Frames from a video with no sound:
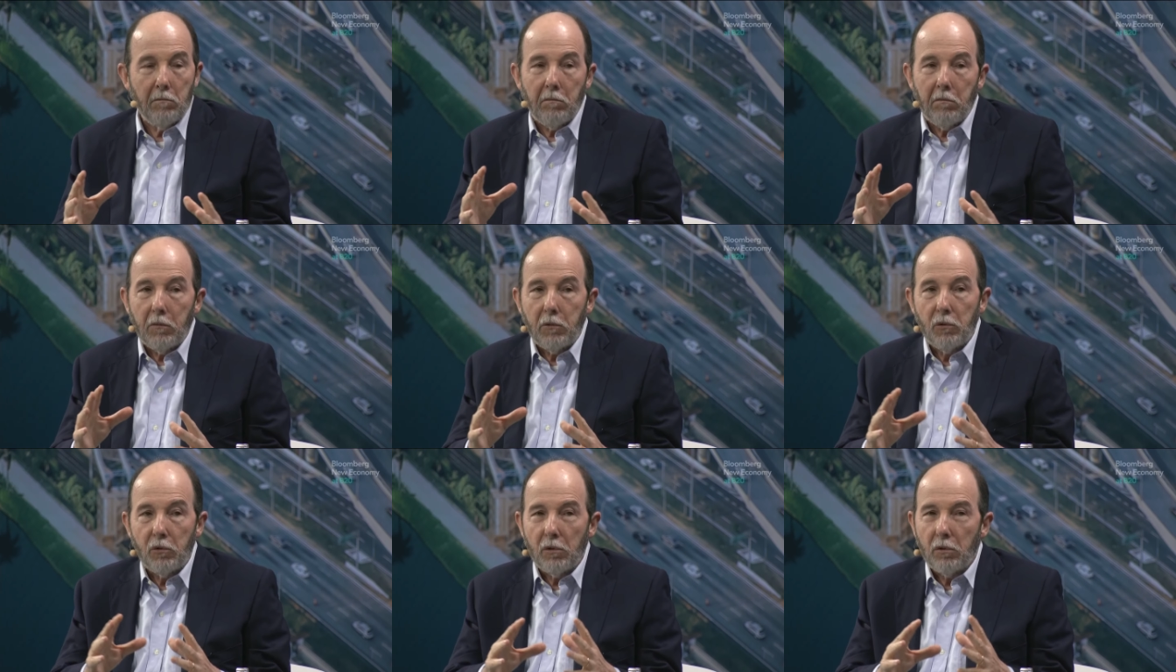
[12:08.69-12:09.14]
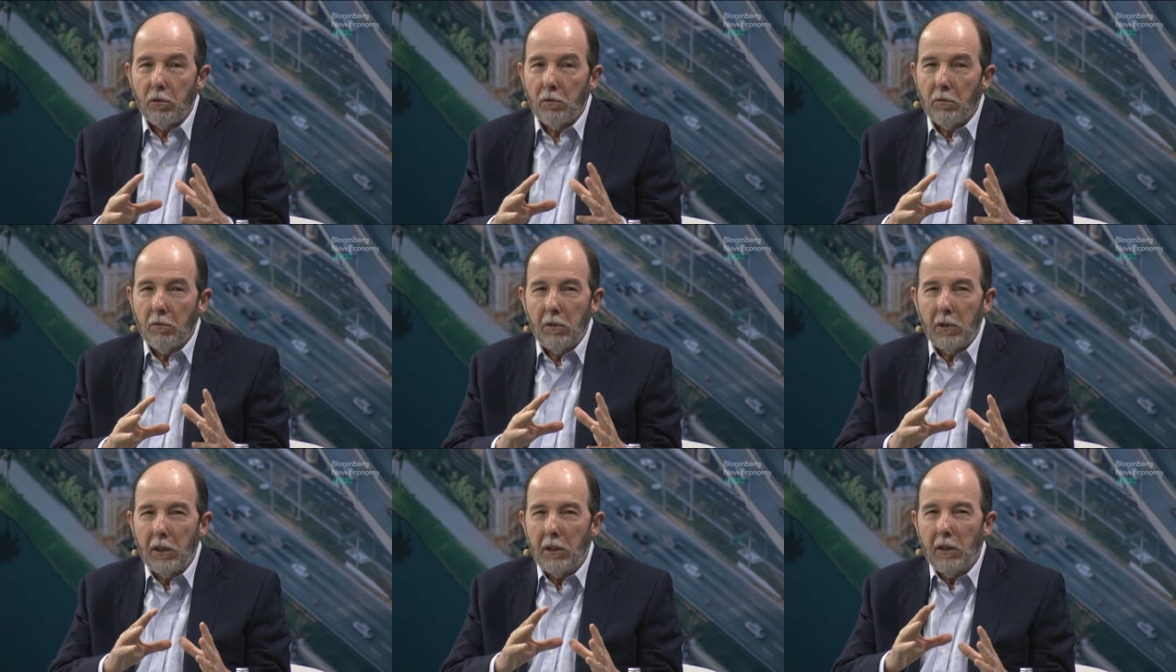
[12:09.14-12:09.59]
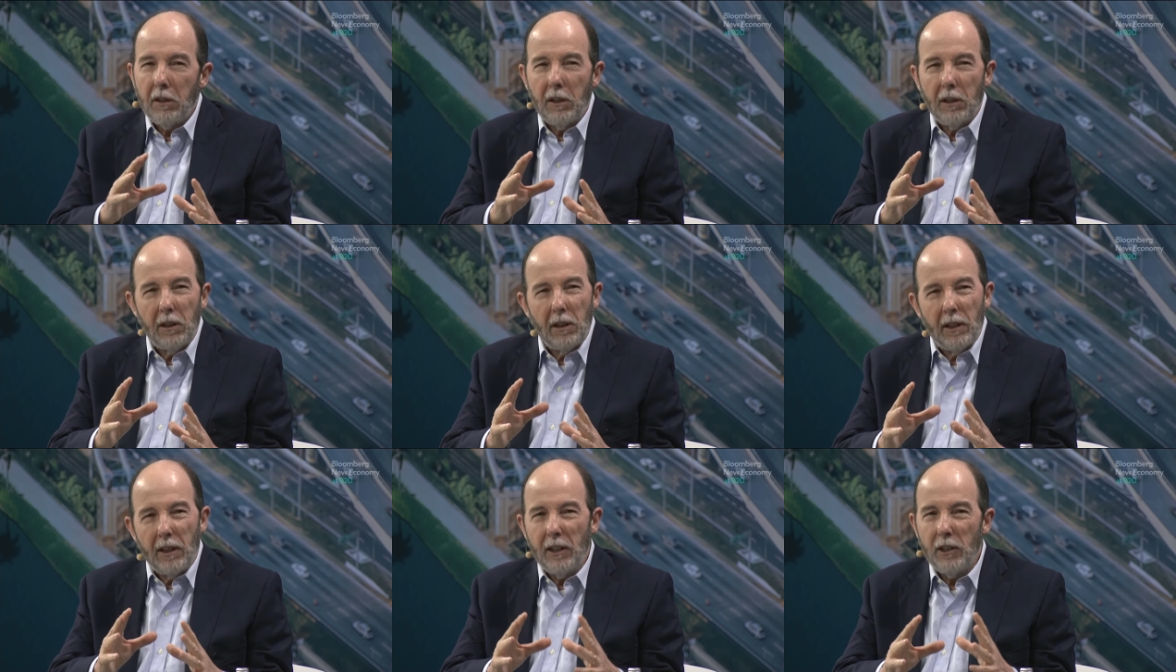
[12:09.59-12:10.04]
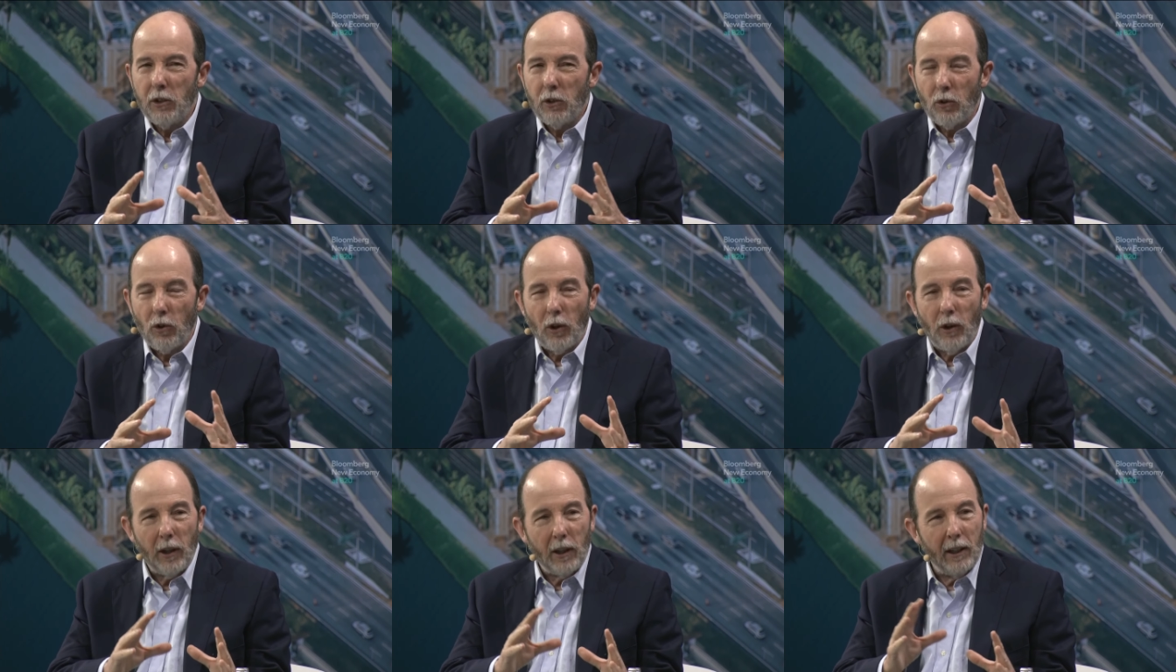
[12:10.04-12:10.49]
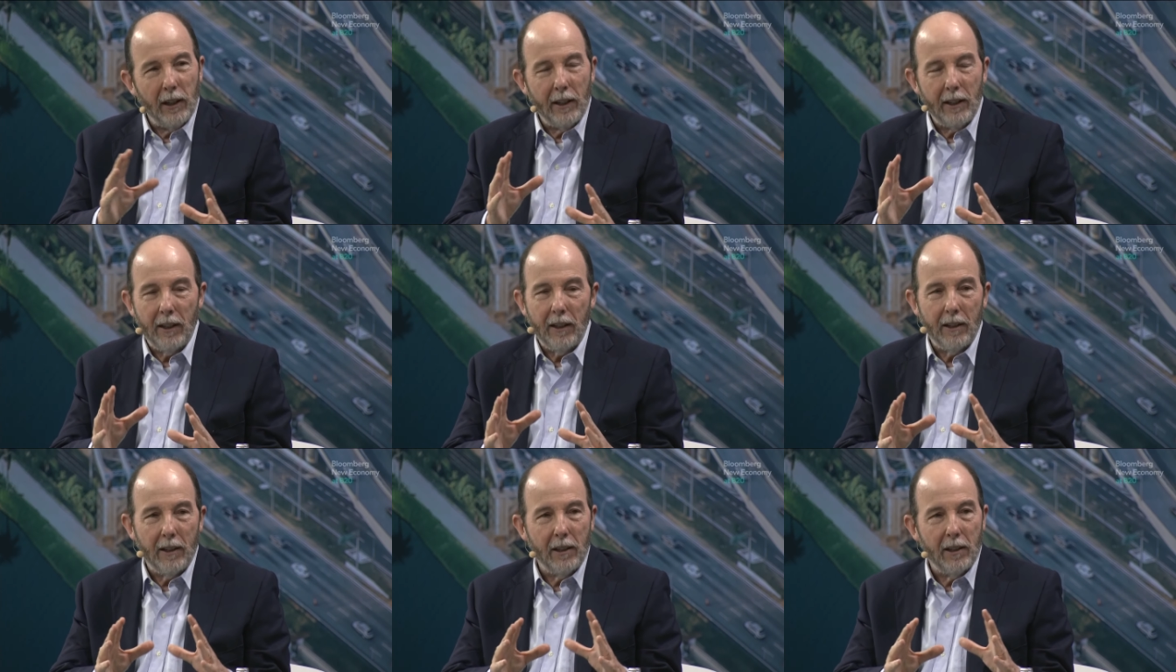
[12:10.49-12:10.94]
So historically,